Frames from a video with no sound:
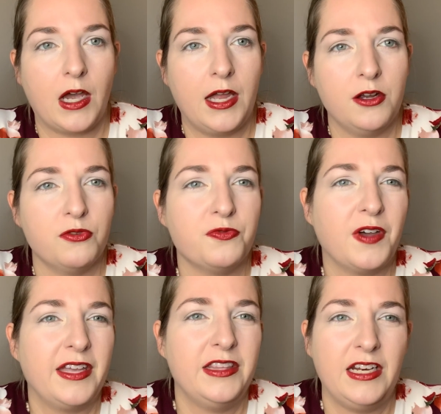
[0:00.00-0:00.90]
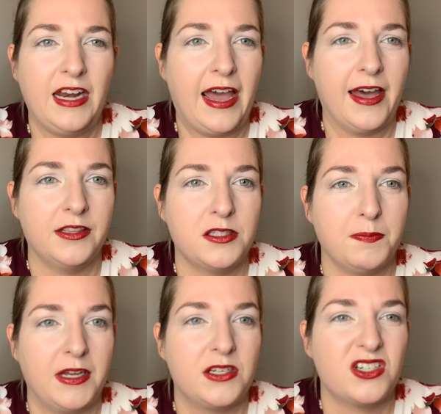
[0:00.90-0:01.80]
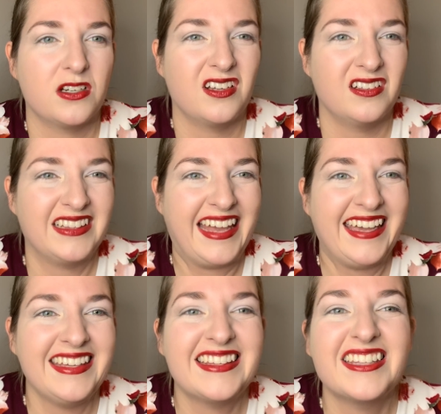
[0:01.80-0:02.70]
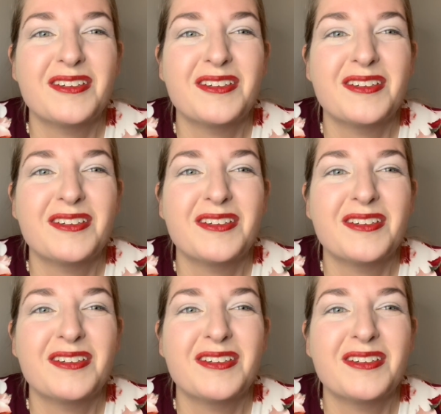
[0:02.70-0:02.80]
I don't find that it adds much length,